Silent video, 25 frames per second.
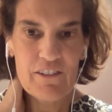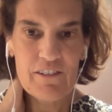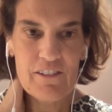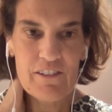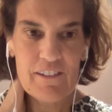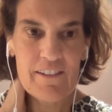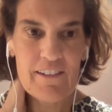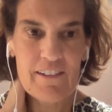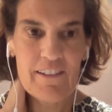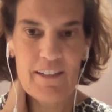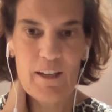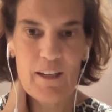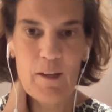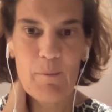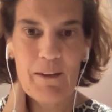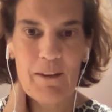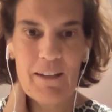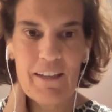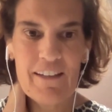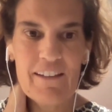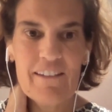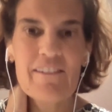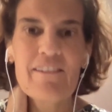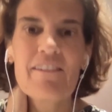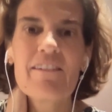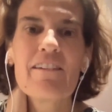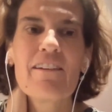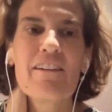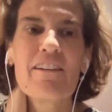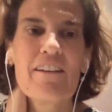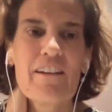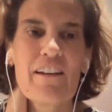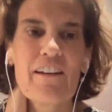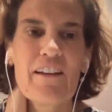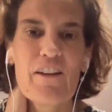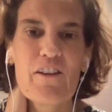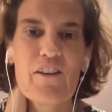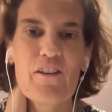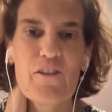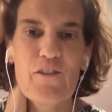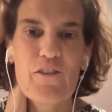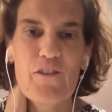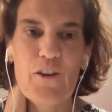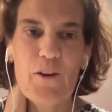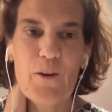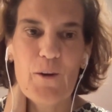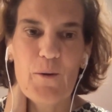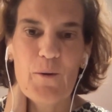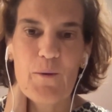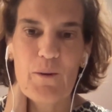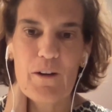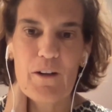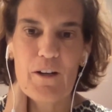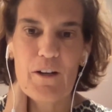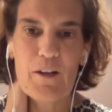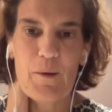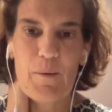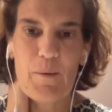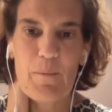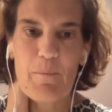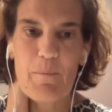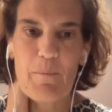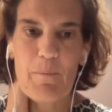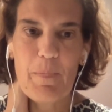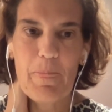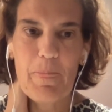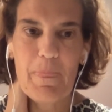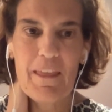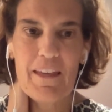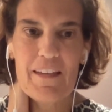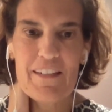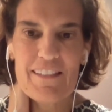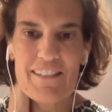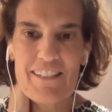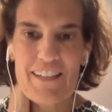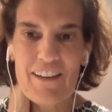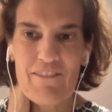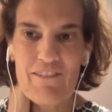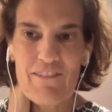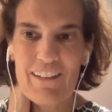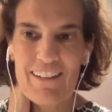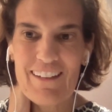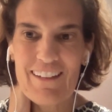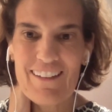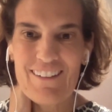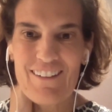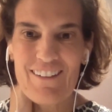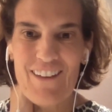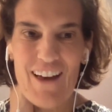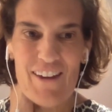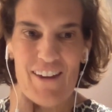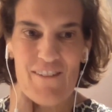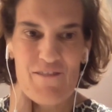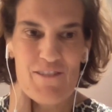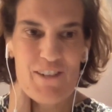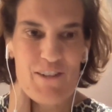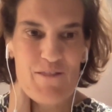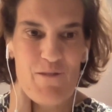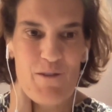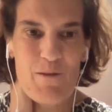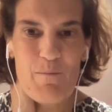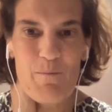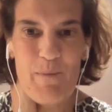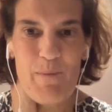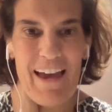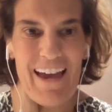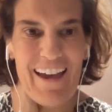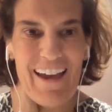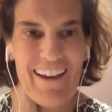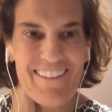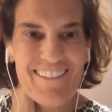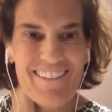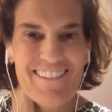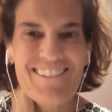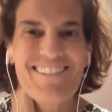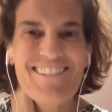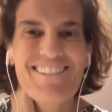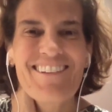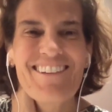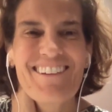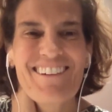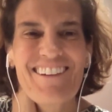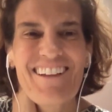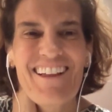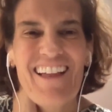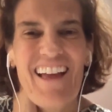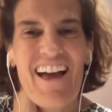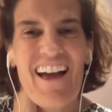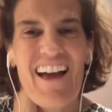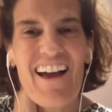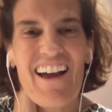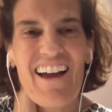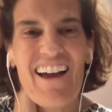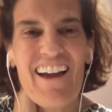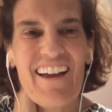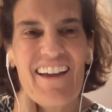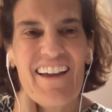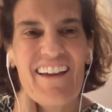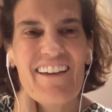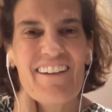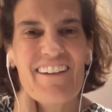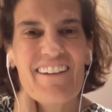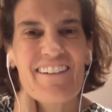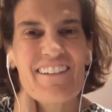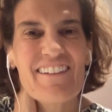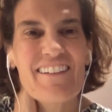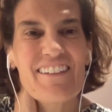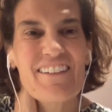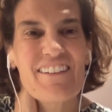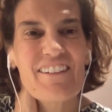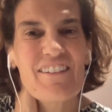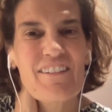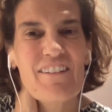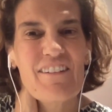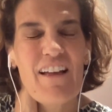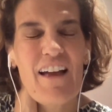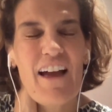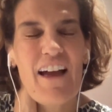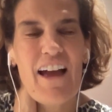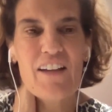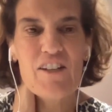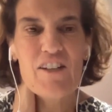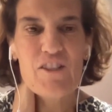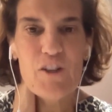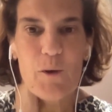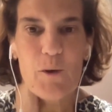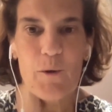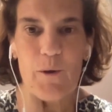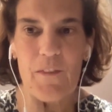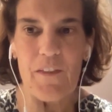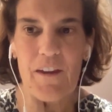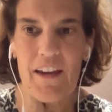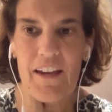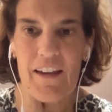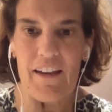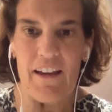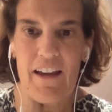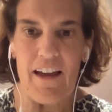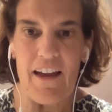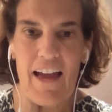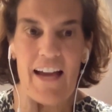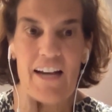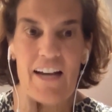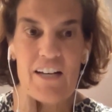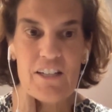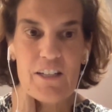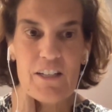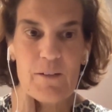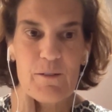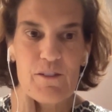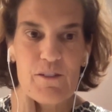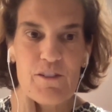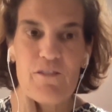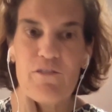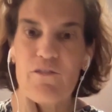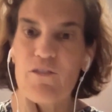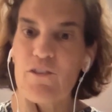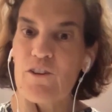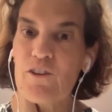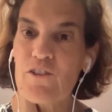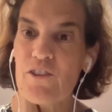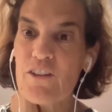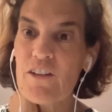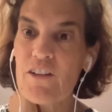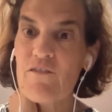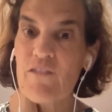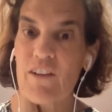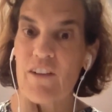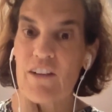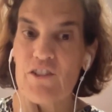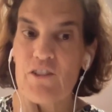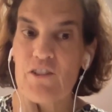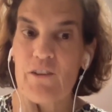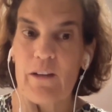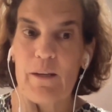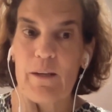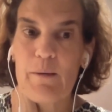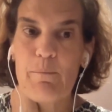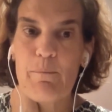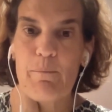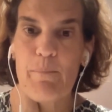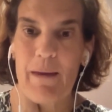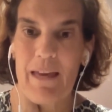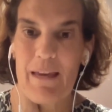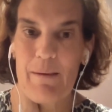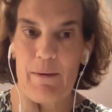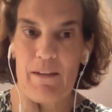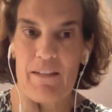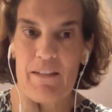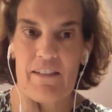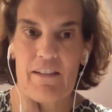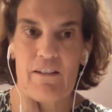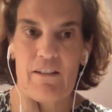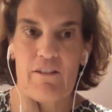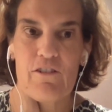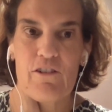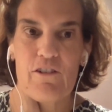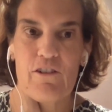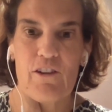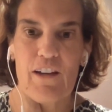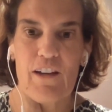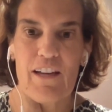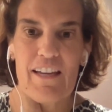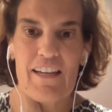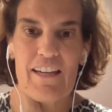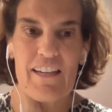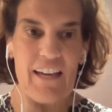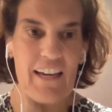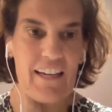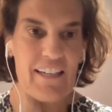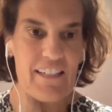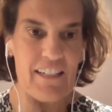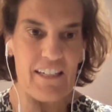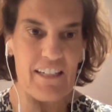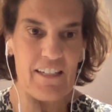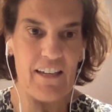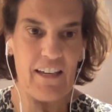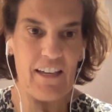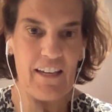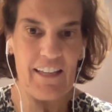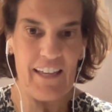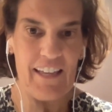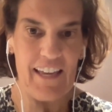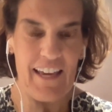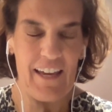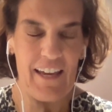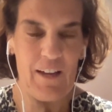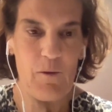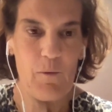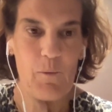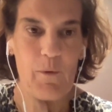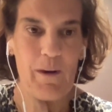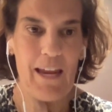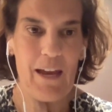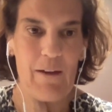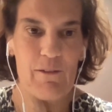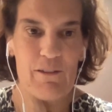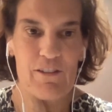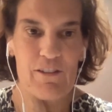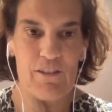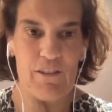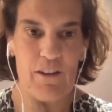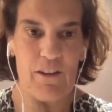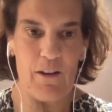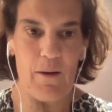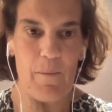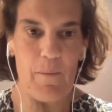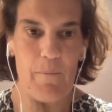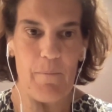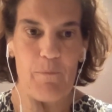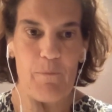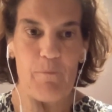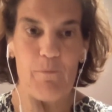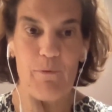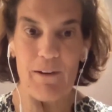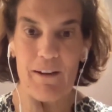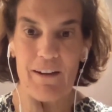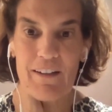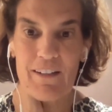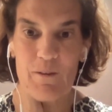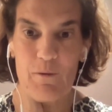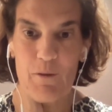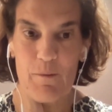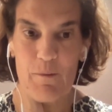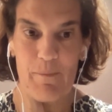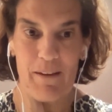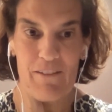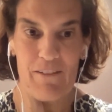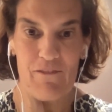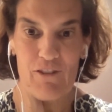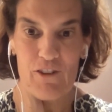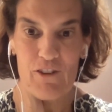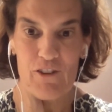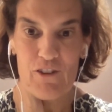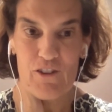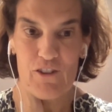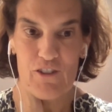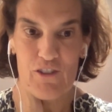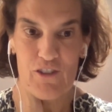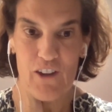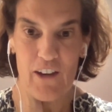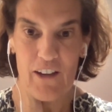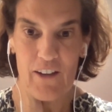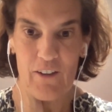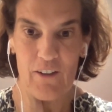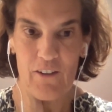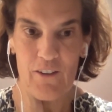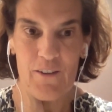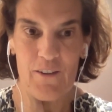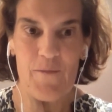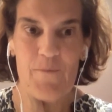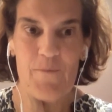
as I tell my kids. So it is definitely a lot of different paths. I joke that I actually was the first investor in Baby Center in 1998 when I was pregnant with my first child.